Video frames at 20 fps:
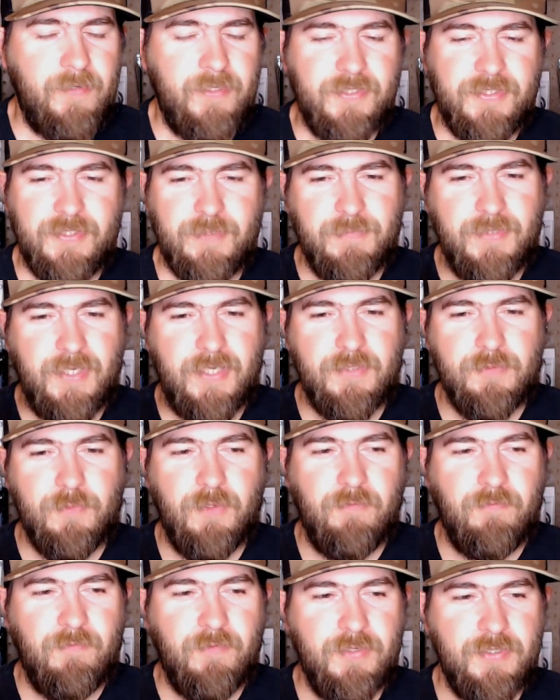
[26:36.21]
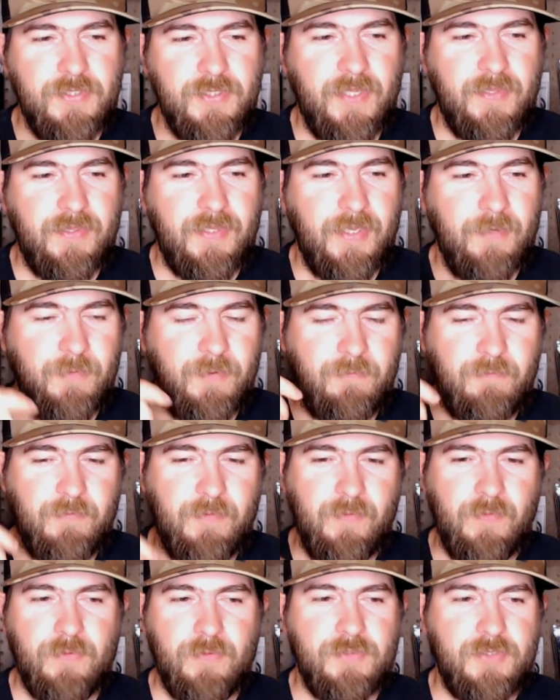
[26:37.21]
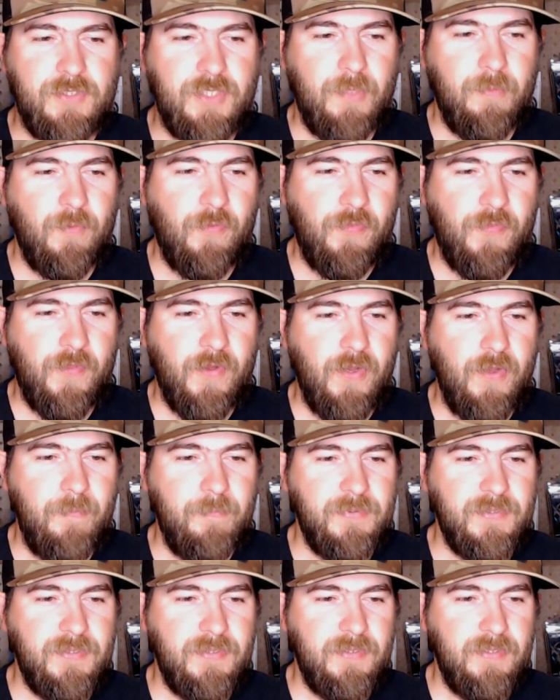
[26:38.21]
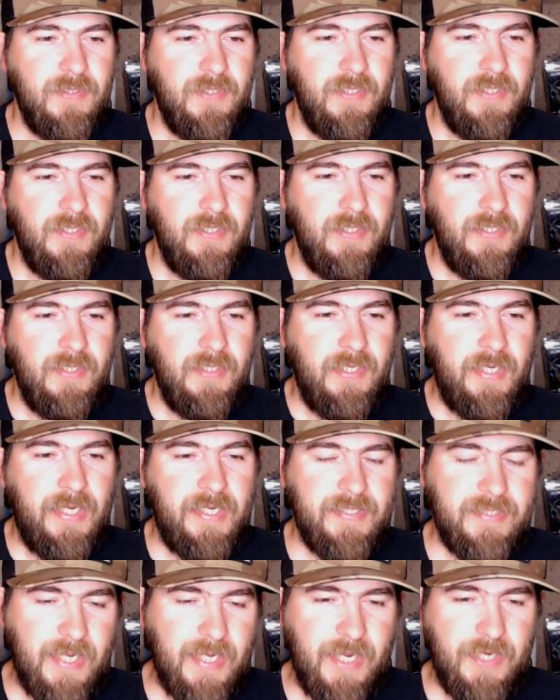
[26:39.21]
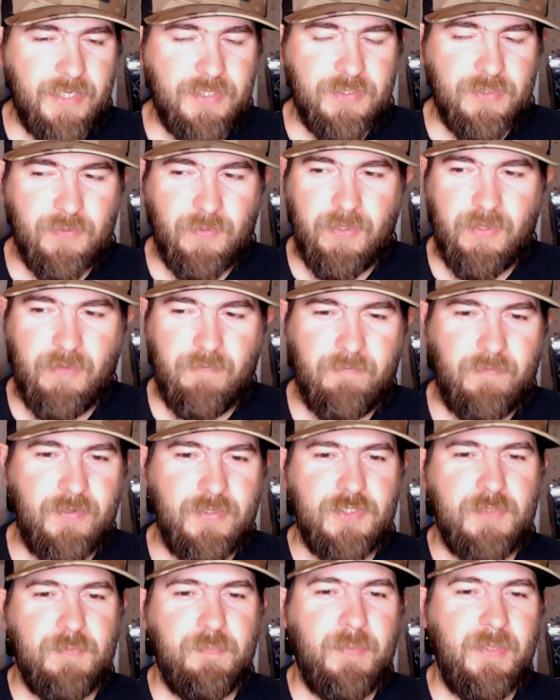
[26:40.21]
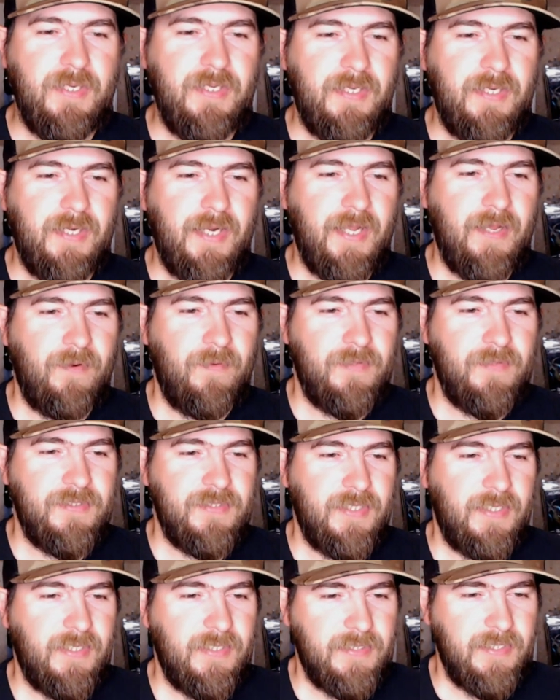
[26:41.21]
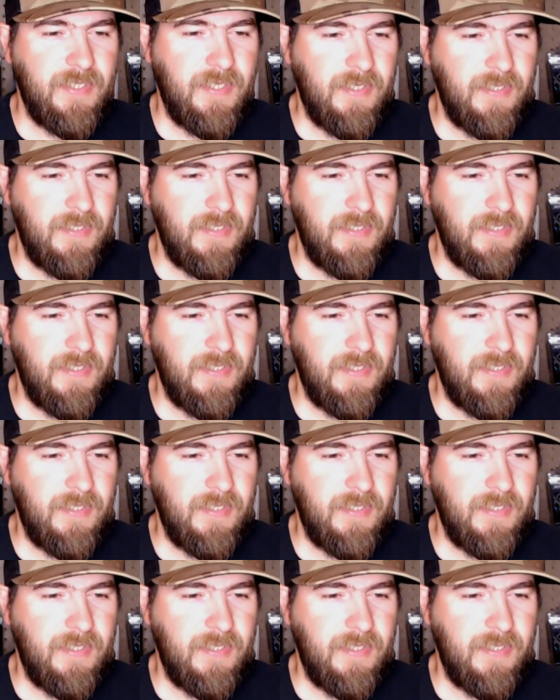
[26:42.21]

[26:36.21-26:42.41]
And sometimes when you're fishing, I think when you're feeling those double thumps, it's actually the fish spitting it out on a second time.